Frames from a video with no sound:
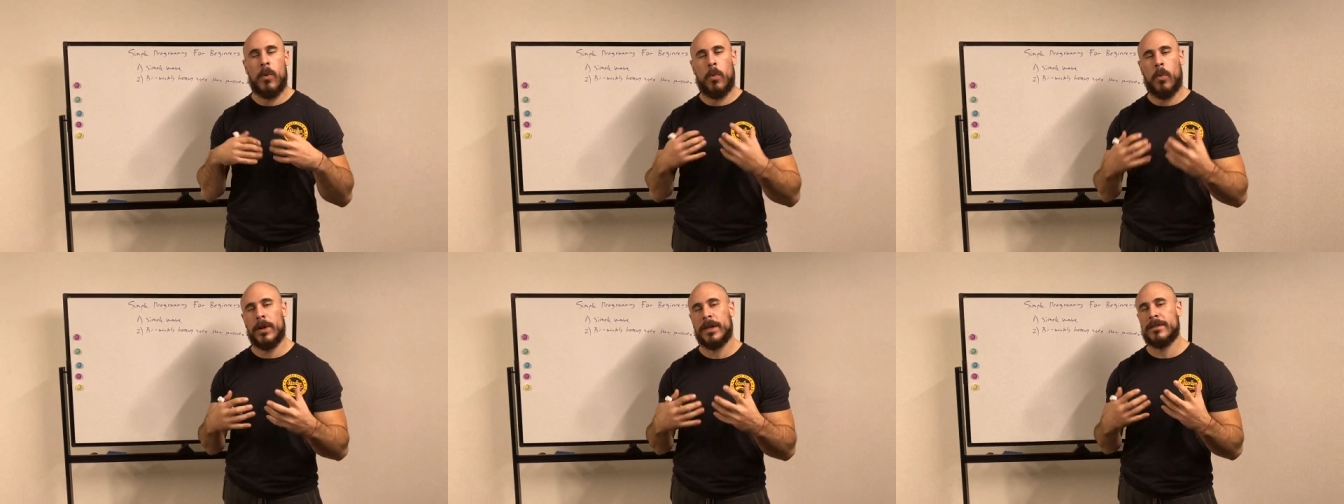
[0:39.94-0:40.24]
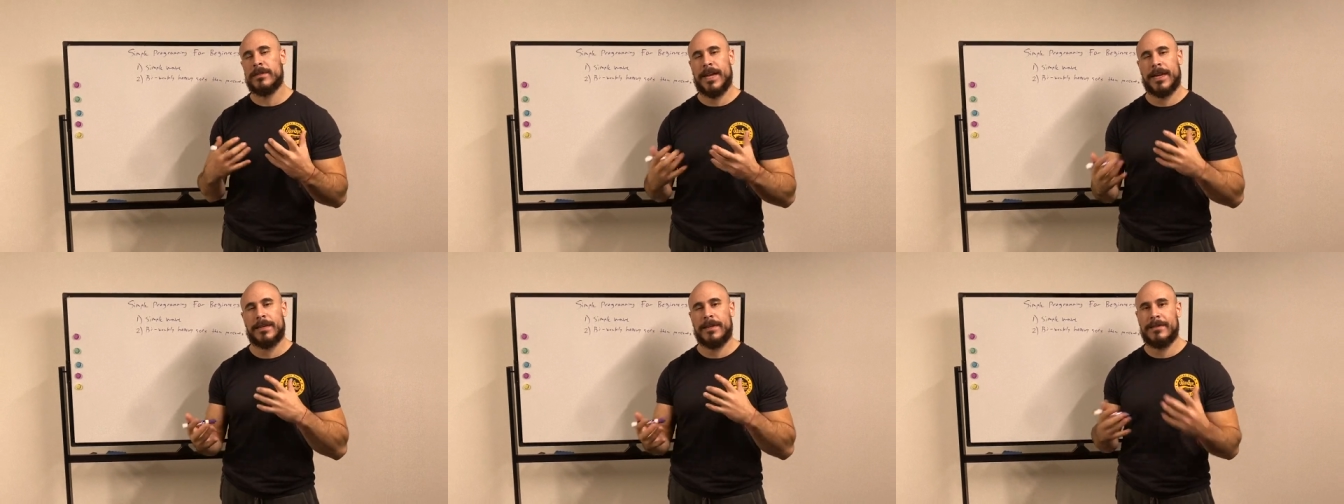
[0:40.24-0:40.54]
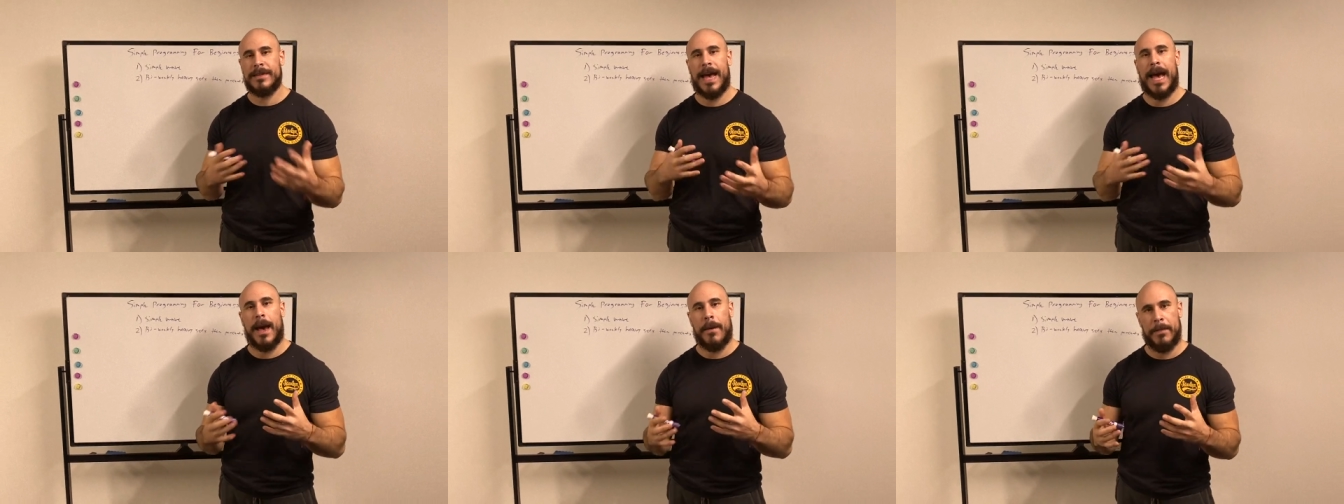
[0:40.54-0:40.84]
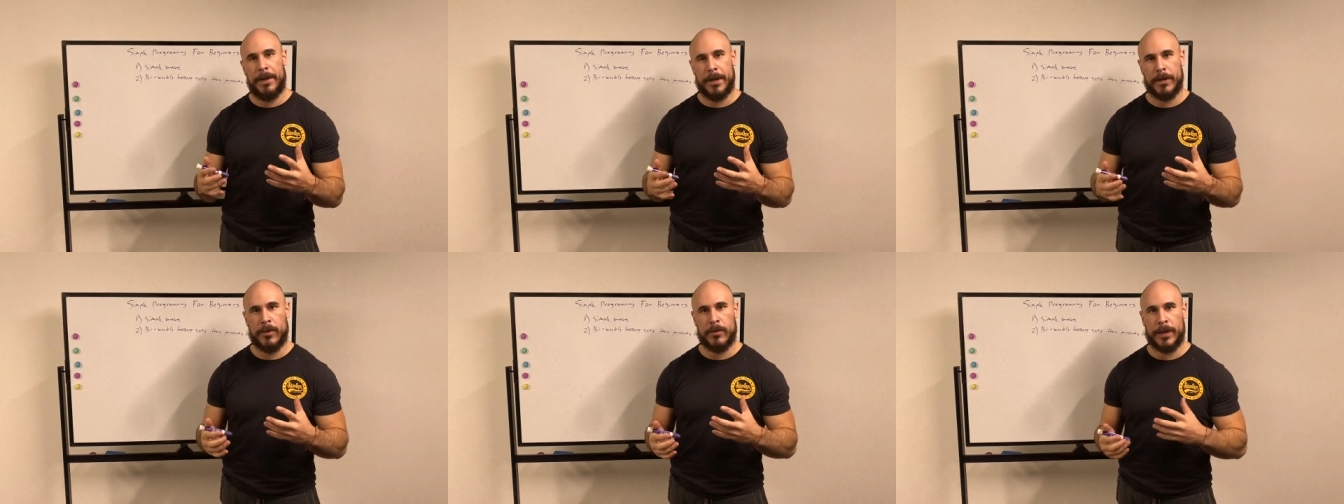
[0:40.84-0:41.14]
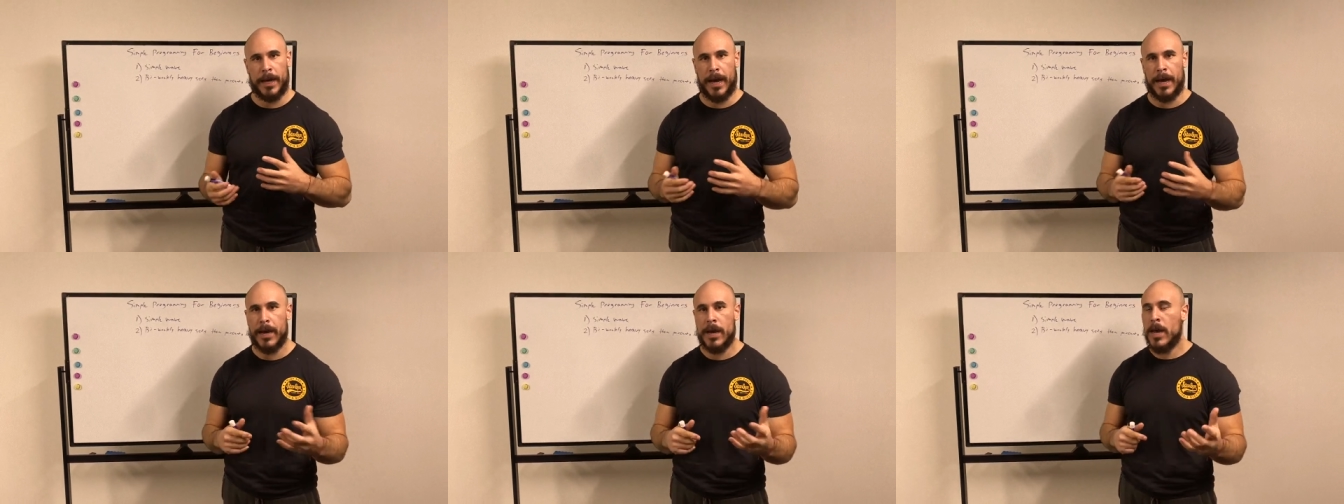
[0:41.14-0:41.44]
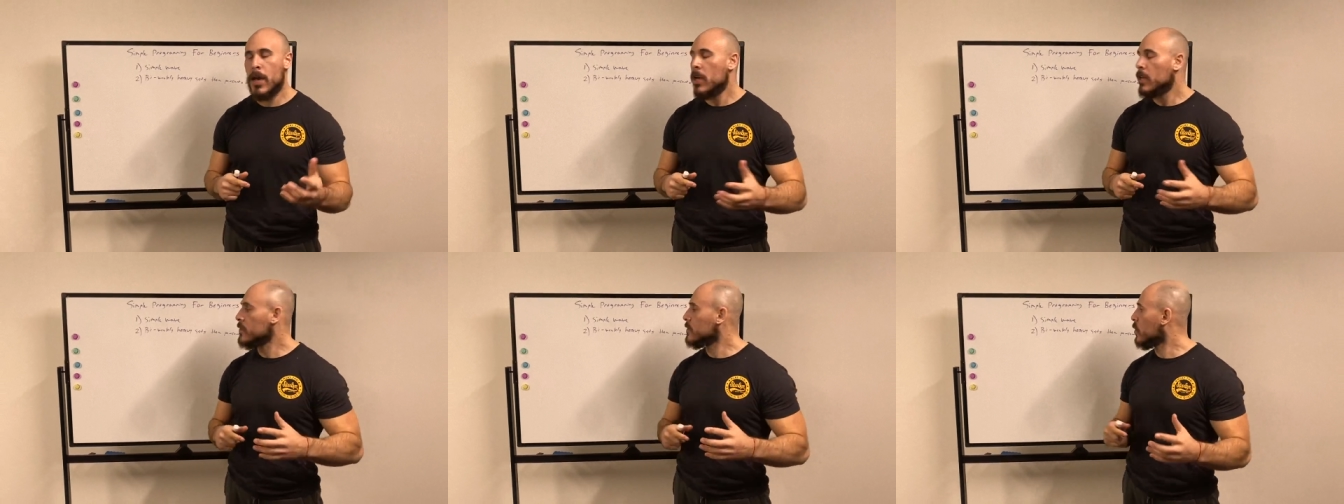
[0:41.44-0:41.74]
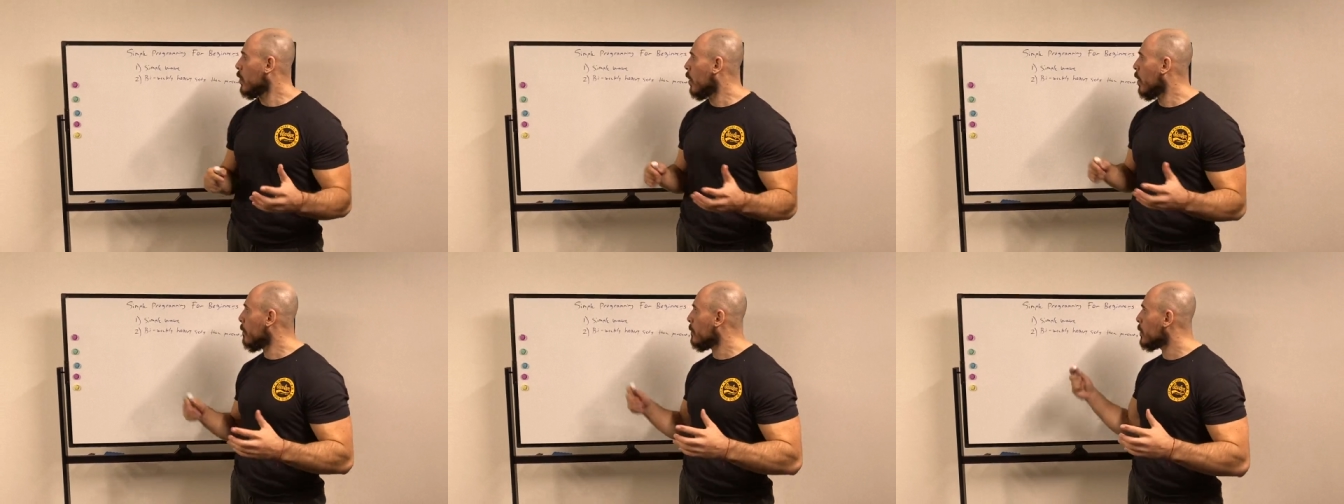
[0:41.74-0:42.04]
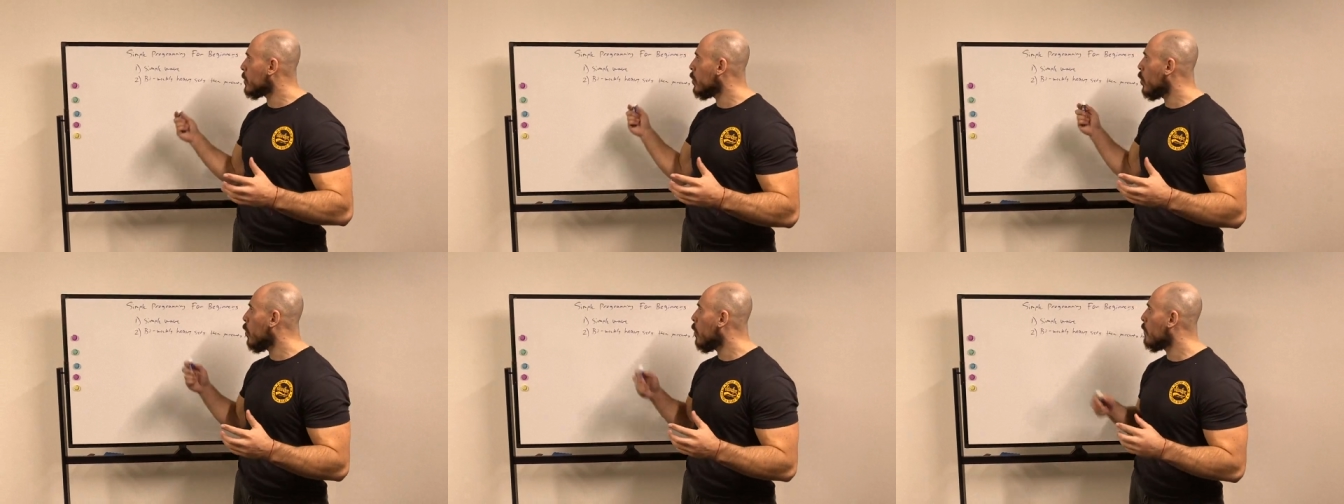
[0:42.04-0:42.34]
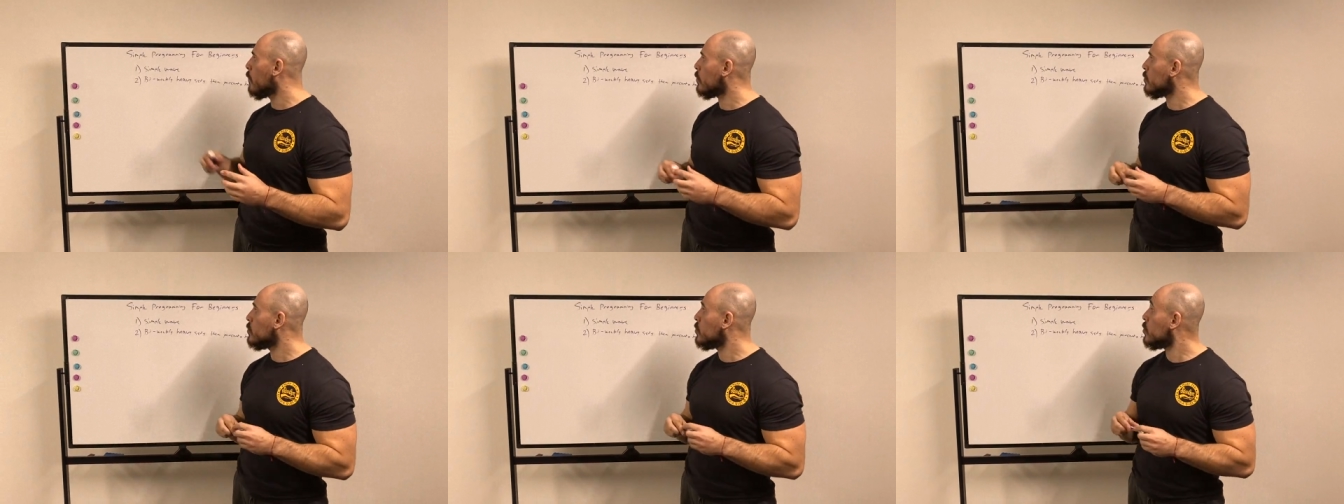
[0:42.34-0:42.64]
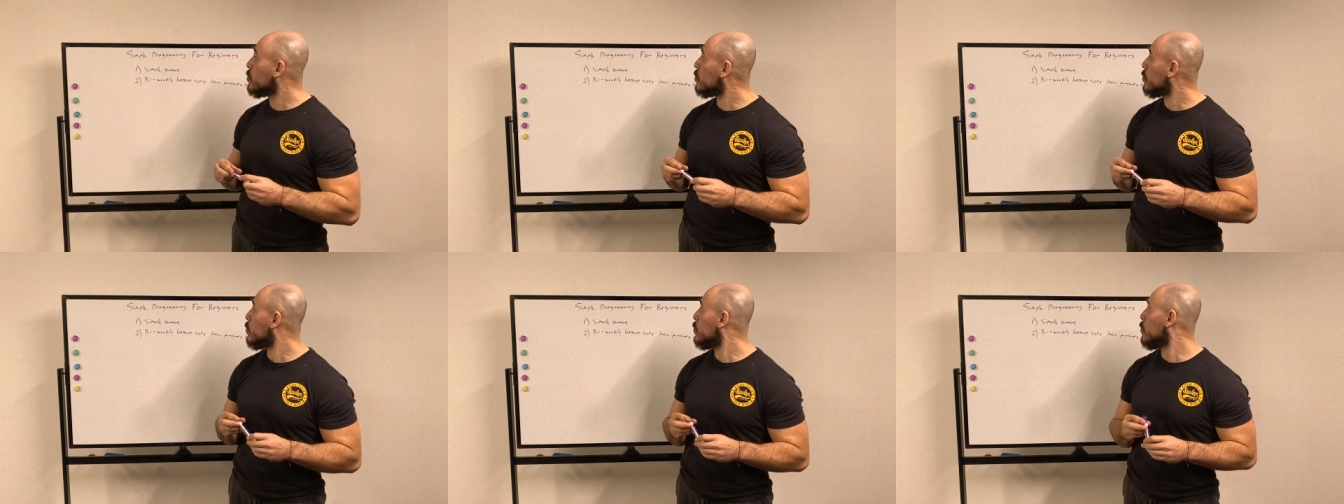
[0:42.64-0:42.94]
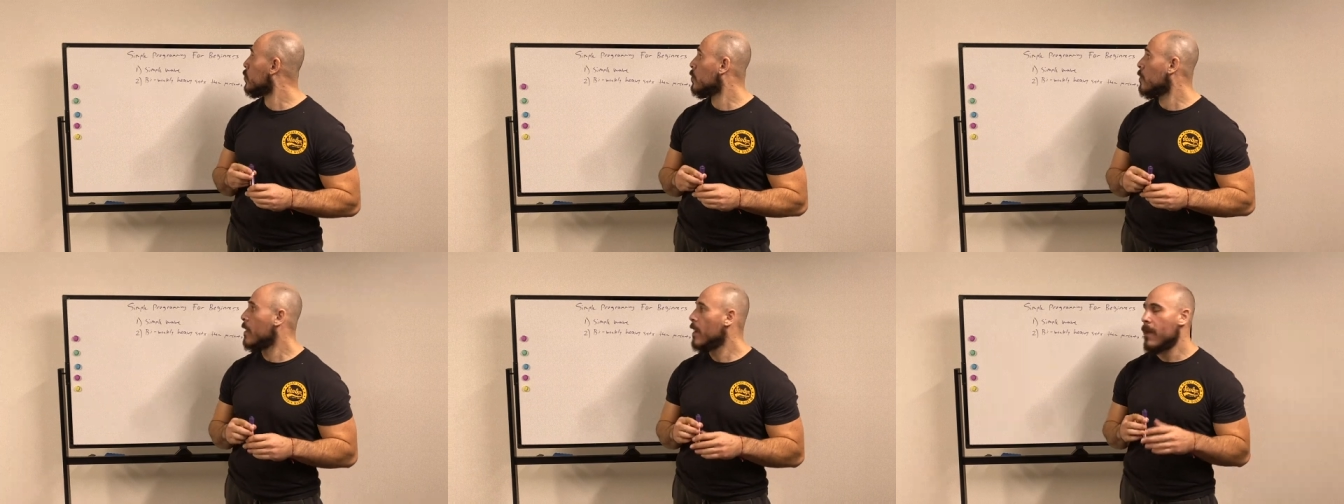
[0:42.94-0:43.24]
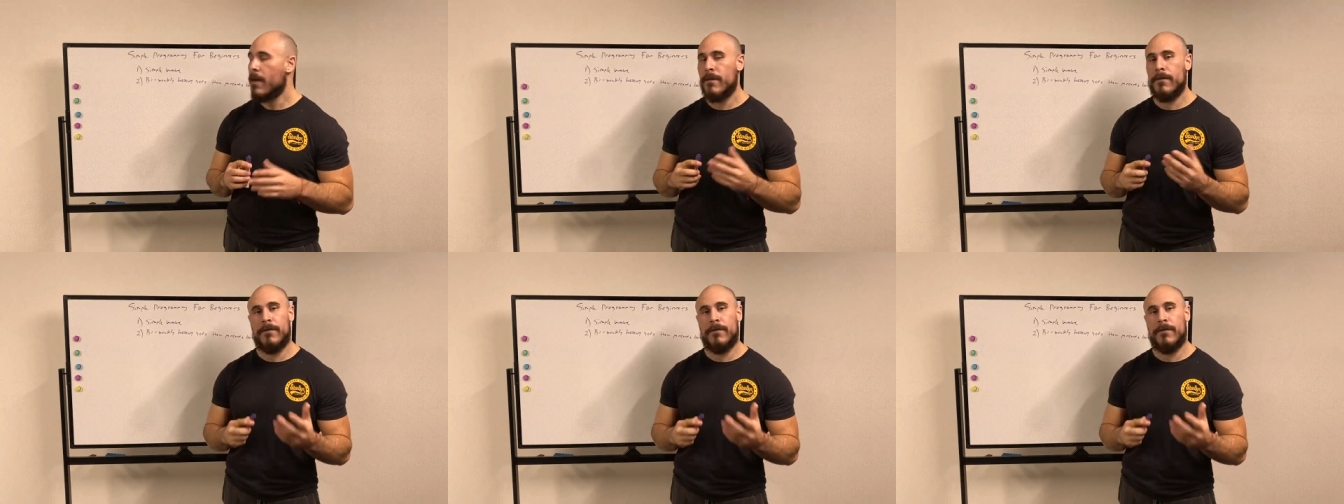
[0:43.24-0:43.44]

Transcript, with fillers: what exactly is happening, okay? So I'm gonna go over two